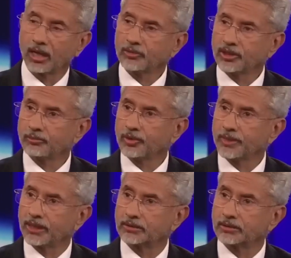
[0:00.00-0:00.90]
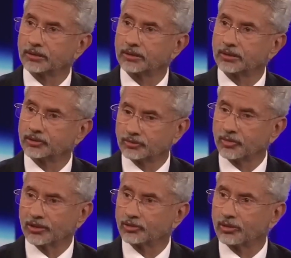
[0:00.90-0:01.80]
I'm a diplomat. It is
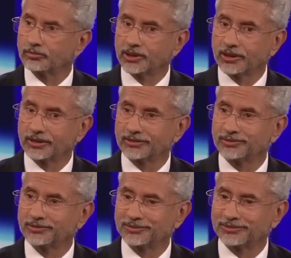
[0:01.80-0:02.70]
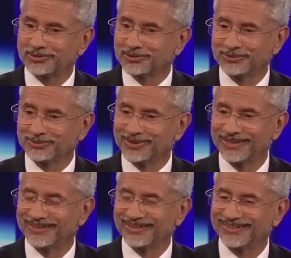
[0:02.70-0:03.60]
my job to
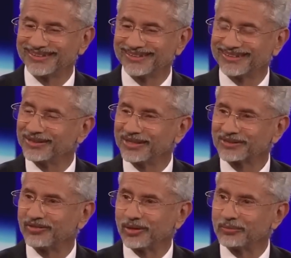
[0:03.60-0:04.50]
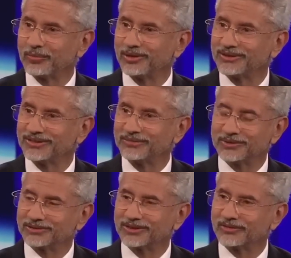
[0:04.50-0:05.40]
conduct foreign policy
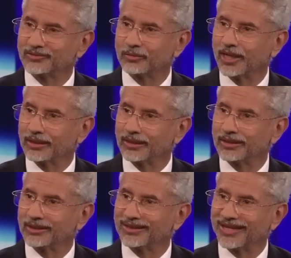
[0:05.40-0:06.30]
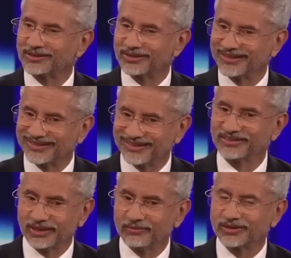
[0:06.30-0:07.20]
which serves my national
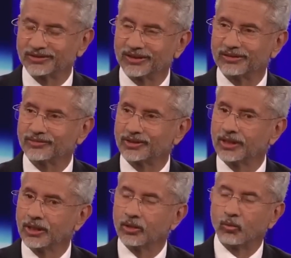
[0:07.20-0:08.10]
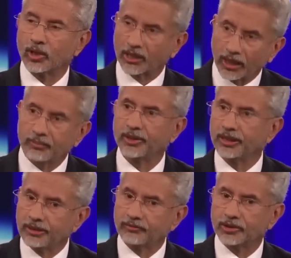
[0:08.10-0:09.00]
interests and which serves what I
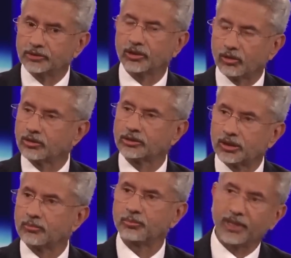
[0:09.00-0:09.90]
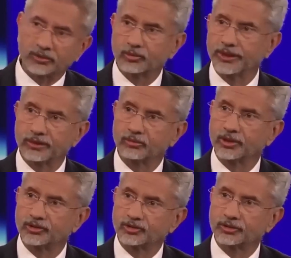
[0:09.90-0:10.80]
believe is a long-term pathway
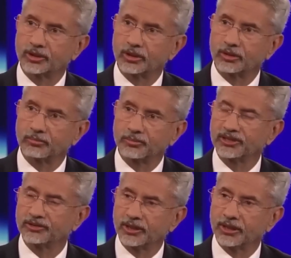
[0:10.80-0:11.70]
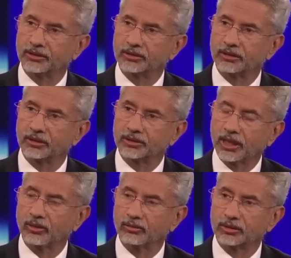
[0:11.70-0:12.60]
towards peace and
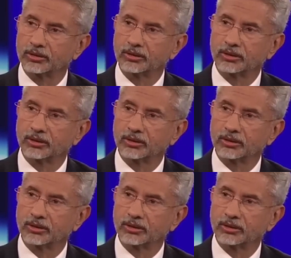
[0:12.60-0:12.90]
dialogue.